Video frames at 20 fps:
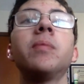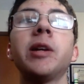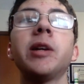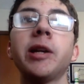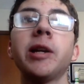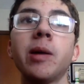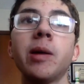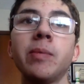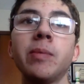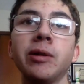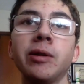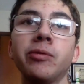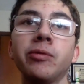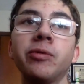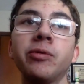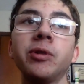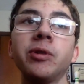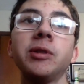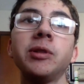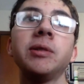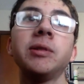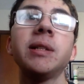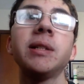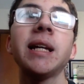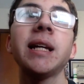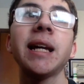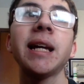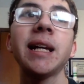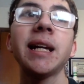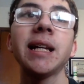yummy
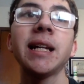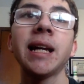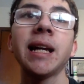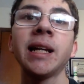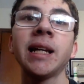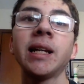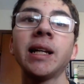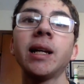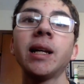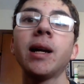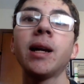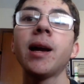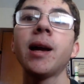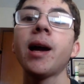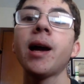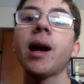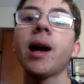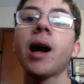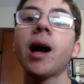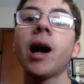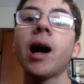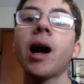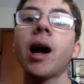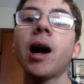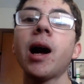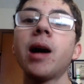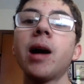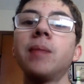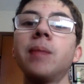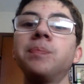food, eating,
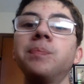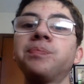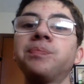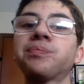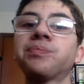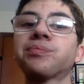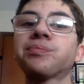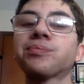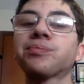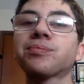um,